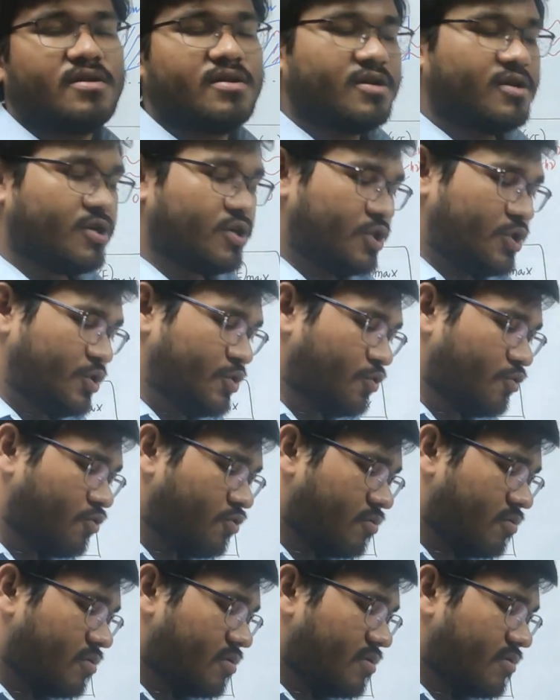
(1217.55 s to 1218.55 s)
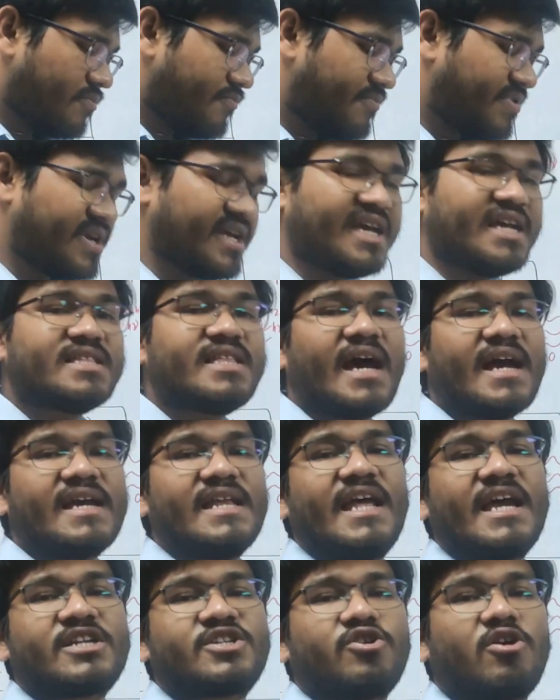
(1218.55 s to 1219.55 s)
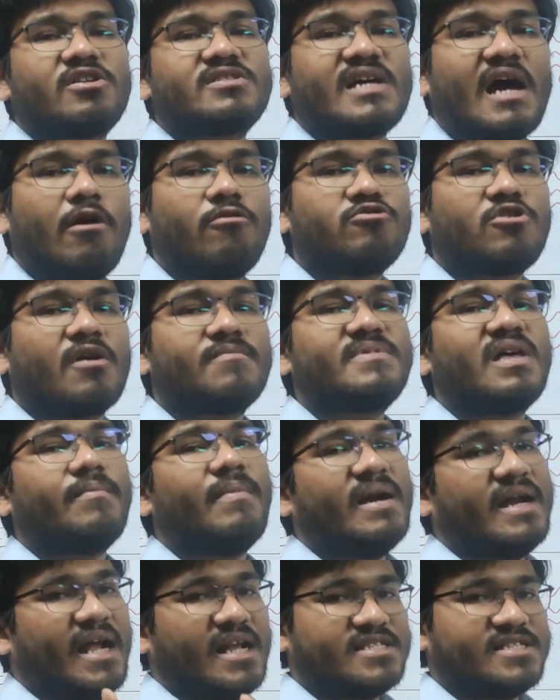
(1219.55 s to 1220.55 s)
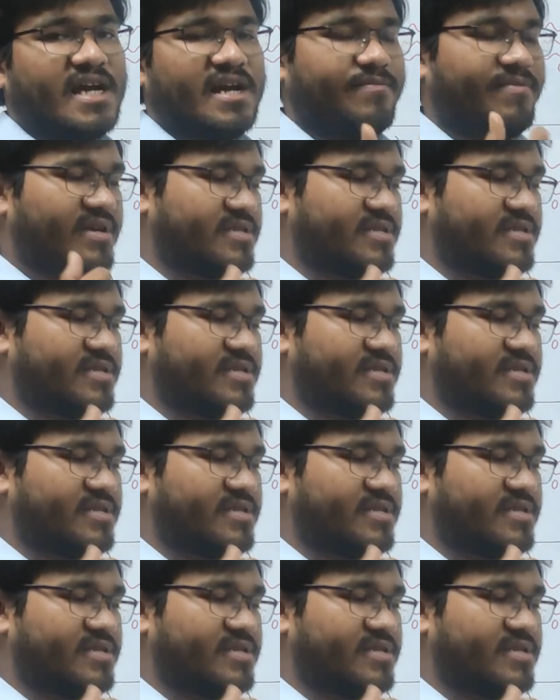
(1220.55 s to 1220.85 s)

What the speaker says: to free the electrons out of the metal surface.